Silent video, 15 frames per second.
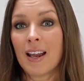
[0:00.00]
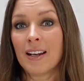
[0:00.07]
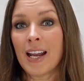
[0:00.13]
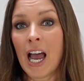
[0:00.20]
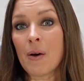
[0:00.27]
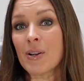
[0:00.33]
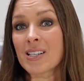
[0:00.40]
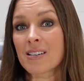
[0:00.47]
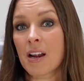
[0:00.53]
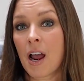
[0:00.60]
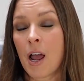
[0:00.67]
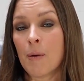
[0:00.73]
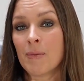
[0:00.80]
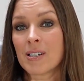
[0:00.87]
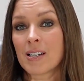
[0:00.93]
Now it's
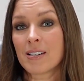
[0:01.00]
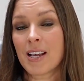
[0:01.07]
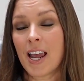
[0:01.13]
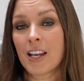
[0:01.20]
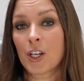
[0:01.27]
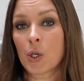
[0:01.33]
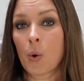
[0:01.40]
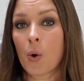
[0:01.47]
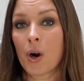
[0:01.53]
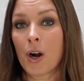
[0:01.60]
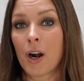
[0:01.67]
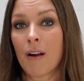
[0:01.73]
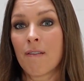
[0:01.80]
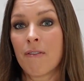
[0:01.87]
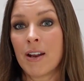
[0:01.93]
time to take
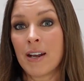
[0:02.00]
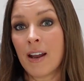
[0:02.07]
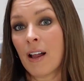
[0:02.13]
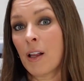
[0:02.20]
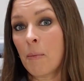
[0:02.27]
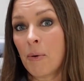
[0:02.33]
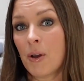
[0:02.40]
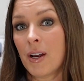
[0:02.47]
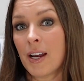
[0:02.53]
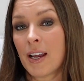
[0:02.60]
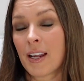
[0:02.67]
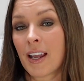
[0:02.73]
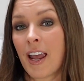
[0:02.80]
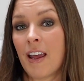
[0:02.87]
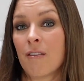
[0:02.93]
your vanilla
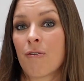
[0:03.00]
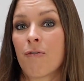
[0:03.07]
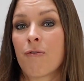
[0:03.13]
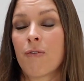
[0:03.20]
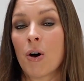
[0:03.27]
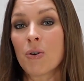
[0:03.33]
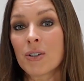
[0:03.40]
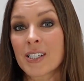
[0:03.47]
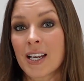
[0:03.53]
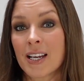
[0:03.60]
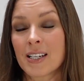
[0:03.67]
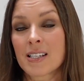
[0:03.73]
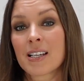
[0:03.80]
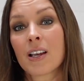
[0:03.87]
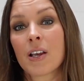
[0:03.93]
pudding and fold
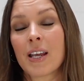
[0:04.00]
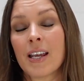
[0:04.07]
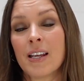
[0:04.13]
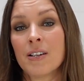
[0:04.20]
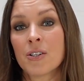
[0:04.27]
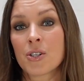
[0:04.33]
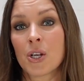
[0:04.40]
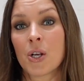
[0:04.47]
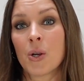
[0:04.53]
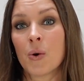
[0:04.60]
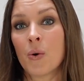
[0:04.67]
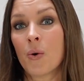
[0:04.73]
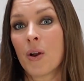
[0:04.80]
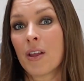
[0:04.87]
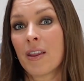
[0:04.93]
it
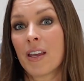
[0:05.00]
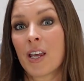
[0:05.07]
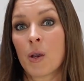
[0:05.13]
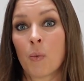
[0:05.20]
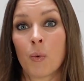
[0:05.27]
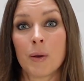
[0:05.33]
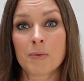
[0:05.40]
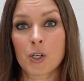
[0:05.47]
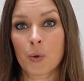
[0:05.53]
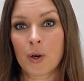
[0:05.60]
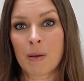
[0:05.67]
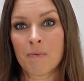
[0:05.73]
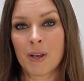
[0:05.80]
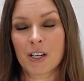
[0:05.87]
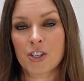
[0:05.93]
into the whipped
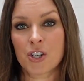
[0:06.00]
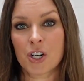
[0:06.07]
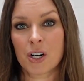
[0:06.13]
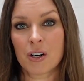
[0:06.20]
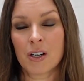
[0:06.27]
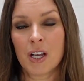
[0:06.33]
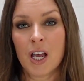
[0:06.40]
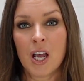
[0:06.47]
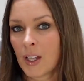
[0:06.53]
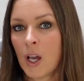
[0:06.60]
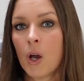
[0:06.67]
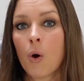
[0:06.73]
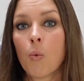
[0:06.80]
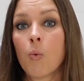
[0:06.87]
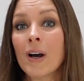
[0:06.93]
cream mixture.
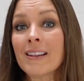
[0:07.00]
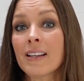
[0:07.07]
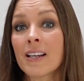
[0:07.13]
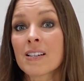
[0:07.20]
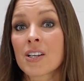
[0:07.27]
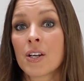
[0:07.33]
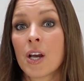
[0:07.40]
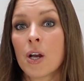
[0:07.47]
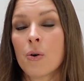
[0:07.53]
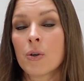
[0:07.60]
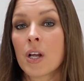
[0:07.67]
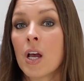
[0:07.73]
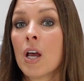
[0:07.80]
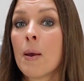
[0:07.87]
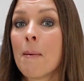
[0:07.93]
One thing to note,
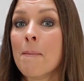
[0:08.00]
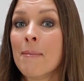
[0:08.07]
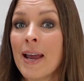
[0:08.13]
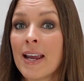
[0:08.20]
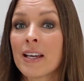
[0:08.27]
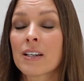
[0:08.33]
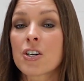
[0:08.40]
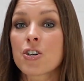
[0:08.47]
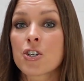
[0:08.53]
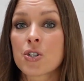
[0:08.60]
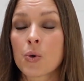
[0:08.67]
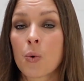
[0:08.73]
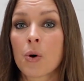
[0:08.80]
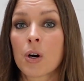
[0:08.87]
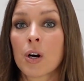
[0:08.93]
make
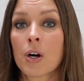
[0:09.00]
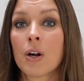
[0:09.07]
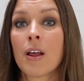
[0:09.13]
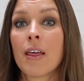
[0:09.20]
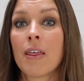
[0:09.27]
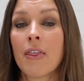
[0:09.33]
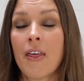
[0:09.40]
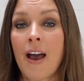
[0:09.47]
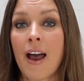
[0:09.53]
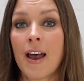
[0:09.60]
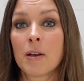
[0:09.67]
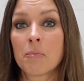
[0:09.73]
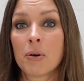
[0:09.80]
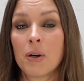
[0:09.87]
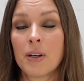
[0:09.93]
sure
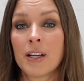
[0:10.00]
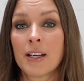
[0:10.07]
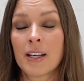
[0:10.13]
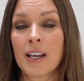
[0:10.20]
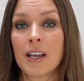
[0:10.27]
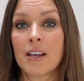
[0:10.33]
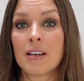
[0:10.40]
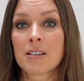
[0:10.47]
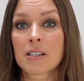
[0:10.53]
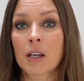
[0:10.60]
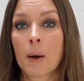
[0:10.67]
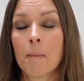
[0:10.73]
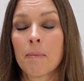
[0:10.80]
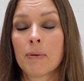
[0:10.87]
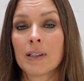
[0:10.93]
that pudding is
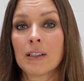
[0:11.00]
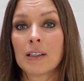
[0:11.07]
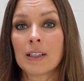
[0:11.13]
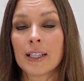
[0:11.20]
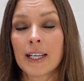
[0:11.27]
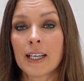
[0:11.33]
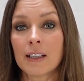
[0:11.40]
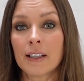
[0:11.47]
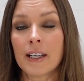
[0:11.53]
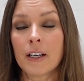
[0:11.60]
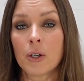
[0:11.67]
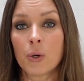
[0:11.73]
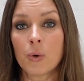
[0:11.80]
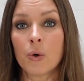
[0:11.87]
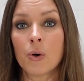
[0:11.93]
completely
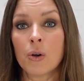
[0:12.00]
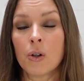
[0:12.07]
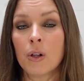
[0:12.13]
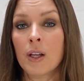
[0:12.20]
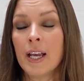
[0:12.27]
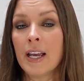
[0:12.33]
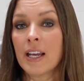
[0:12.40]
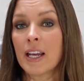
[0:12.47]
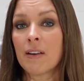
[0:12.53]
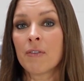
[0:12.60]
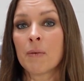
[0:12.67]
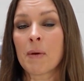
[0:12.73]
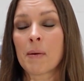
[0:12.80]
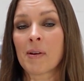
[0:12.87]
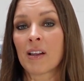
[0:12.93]
cool,
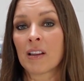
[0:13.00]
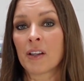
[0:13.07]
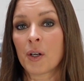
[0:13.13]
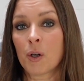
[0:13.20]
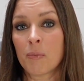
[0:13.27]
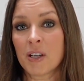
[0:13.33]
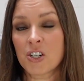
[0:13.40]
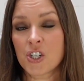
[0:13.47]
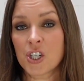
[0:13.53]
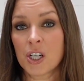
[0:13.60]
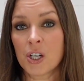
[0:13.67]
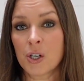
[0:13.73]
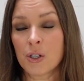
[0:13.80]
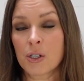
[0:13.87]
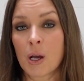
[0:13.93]
even maybe a little bit
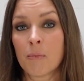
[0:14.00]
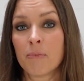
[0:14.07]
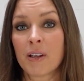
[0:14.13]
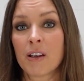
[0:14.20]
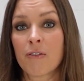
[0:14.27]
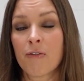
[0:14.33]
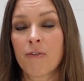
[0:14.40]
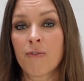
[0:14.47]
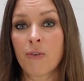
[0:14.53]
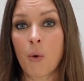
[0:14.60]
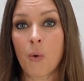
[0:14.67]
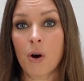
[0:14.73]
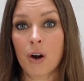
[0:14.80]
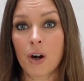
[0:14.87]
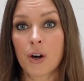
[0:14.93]
chilled,
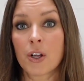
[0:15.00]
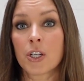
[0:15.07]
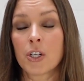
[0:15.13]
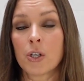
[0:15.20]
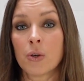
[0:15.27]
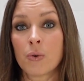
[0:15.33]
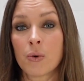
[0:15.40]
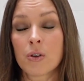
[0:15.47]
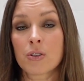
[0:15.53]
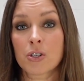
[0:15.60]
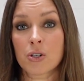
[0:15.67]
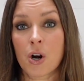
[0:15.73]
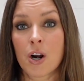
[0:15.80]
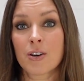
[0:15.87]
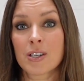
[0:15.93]
before you
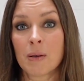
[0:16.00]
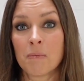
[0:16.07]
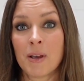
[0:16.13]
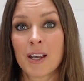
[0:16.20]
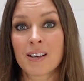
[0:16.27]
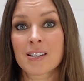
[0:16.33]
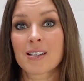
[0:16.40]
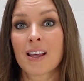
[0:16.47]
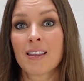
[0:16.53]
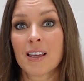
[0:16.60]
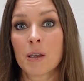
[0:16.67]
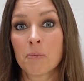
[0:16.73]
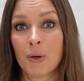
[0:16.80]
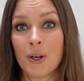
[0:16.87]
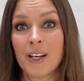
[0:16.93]
start to mix
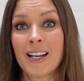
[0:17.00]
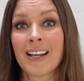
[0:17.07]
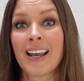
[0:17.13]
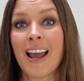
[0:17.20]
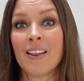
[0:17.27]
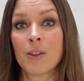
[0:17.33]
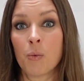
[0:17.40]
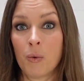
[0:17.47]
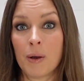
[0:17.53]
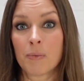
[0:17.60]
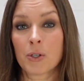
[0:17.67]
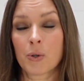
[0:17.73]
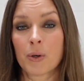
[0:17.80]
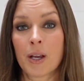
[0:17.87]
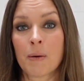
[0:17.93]
the pudding and the
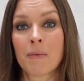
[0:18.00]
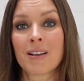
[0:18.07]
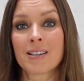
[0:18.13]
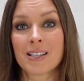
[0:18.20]
whipped cream